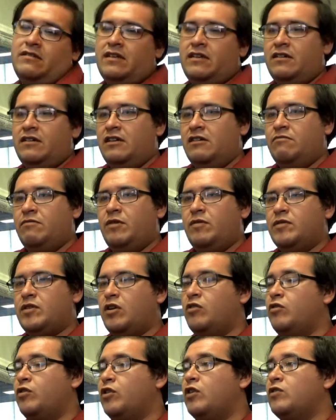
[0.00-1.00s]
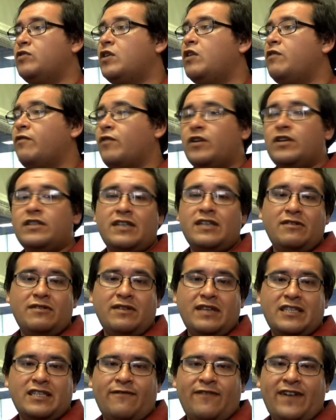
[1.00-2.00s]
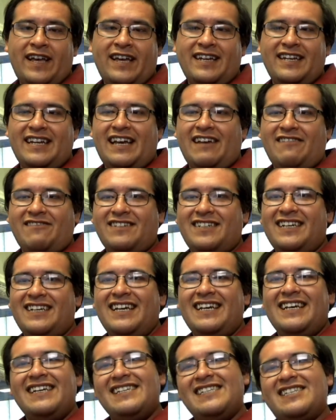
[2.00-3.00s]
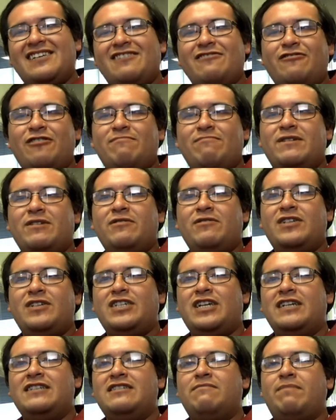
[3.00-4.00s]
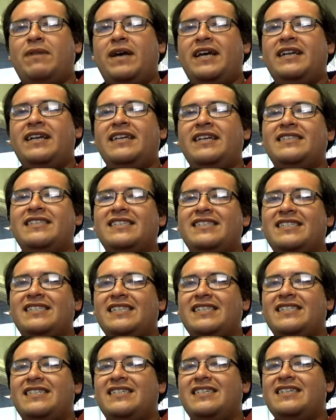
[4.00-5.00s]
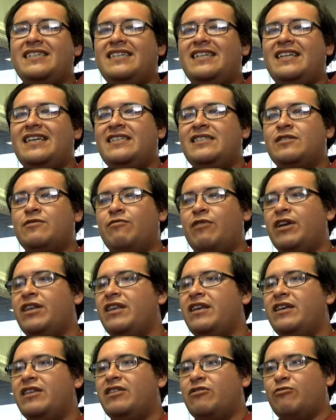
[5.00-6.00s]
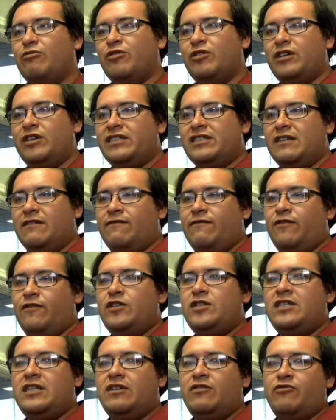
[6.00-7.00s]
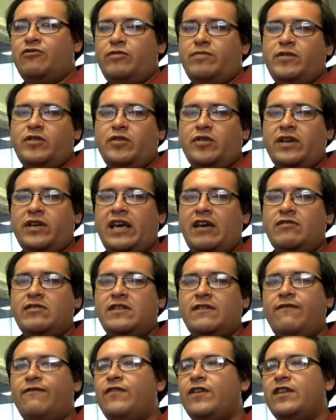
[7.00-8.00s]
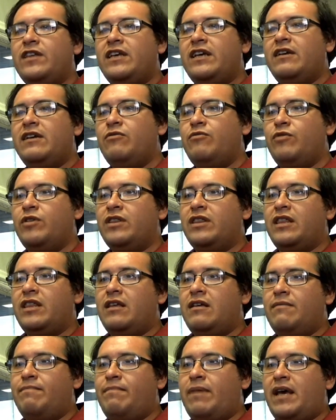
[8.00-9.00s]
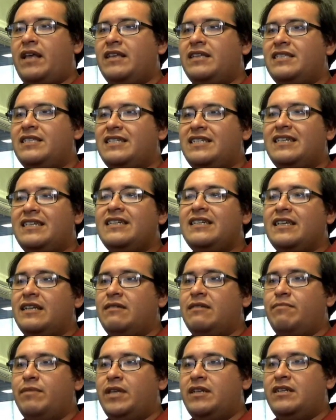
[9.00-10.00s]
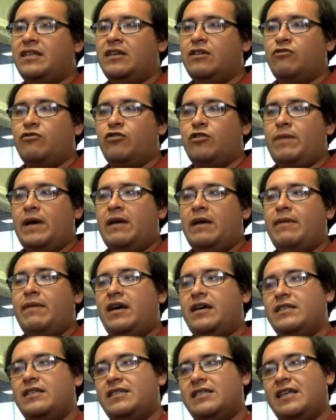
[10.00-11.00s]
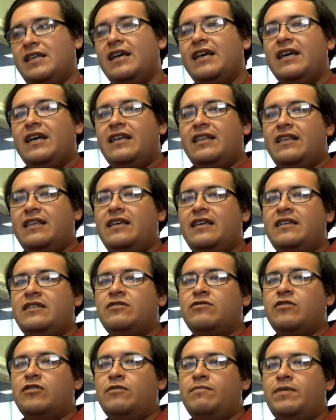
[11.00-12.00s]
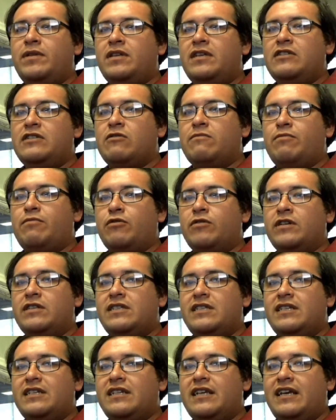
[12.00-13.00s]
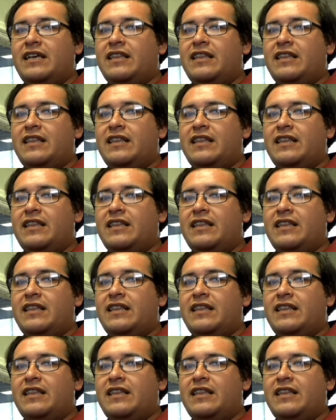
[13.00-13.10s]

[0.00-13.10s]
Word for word: I don't know. Maybe this article goes over it. So, let's find out. So, crypto exchange Binance assisted Israeli authorities in freezing crypto accounts affiliated with the Palestinian militant group Hamas. The Israel police reported today